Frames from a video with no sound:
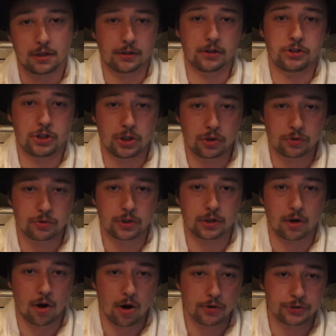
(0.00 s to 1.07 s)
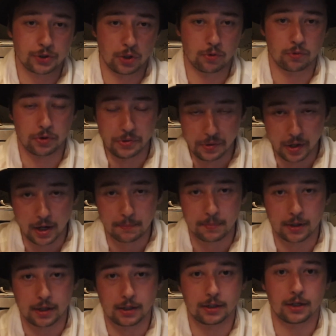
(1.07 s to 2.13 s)
The children also grew
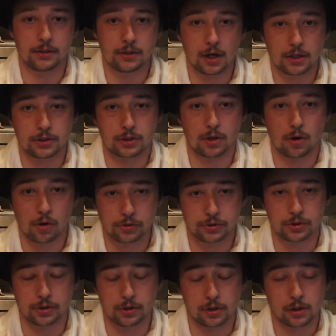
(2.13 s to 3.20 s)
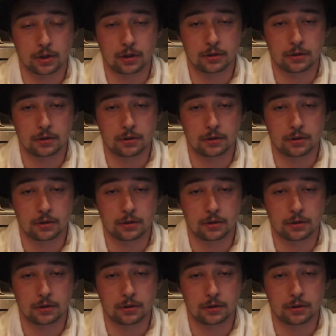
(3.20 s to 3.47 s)
up in a Dutch culture.